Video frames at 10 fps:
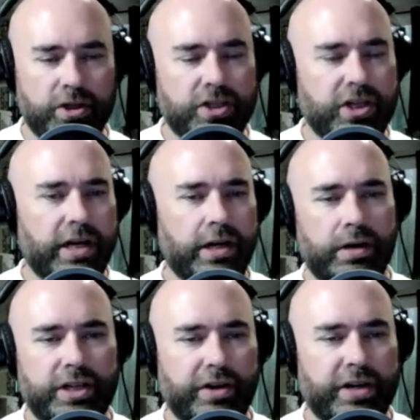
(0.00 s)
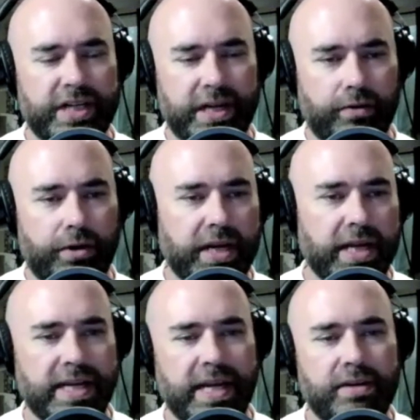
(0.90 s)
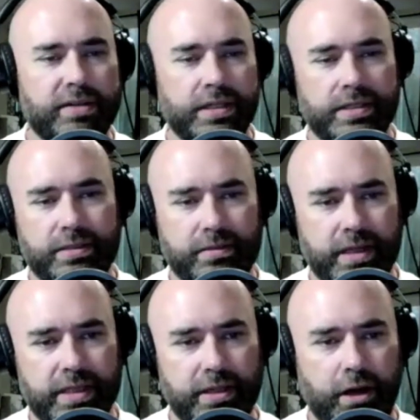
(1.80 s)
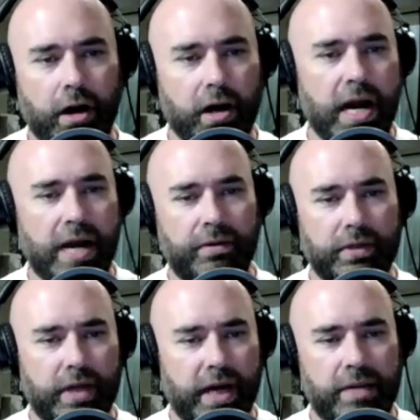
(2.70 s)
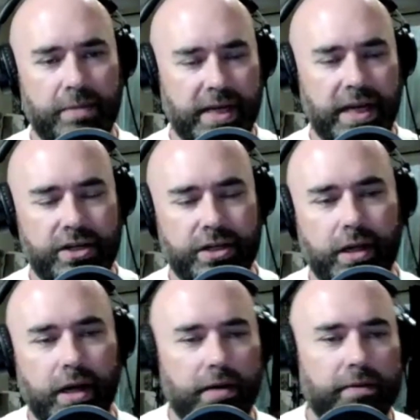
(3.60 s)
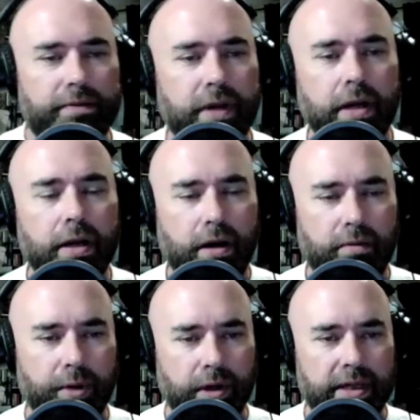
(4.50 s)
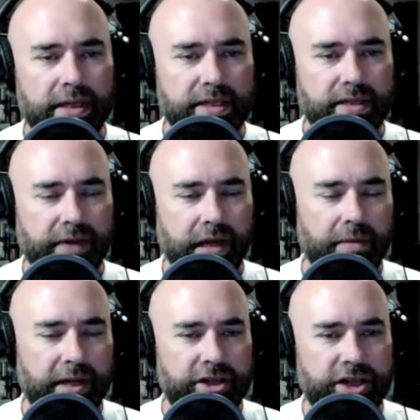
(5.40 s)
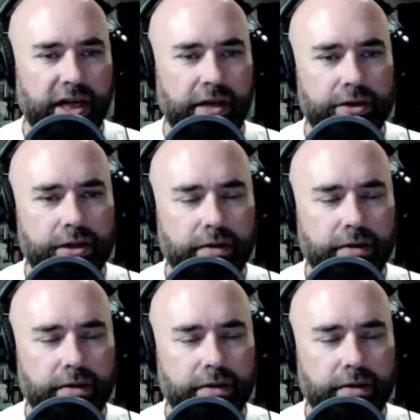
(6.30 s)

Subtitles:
a generation down the road, continues this archival documentation of Burlington's development and change?